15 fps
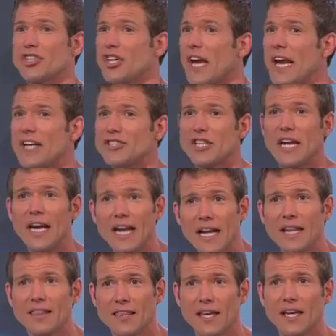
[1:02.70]
change
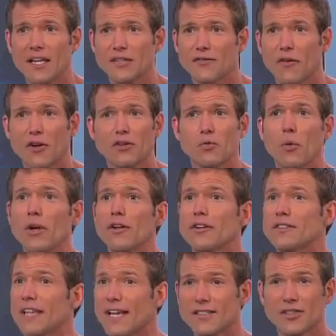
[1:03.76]
anything as far as what your
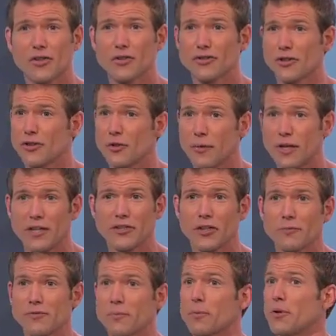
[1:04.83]
testicles are doing in
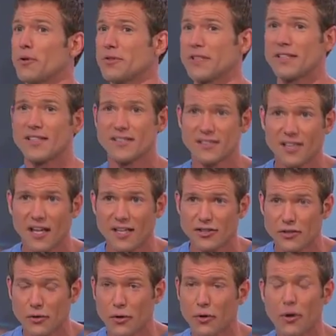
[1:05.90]
terms of producing
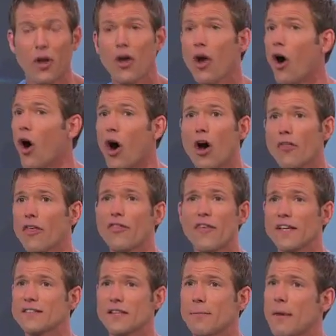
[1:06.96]
testosterone, all the
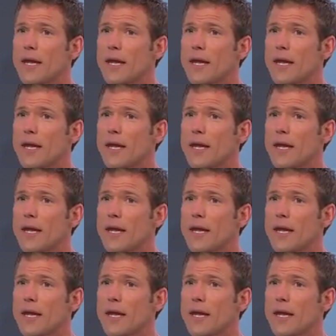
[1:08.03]
things that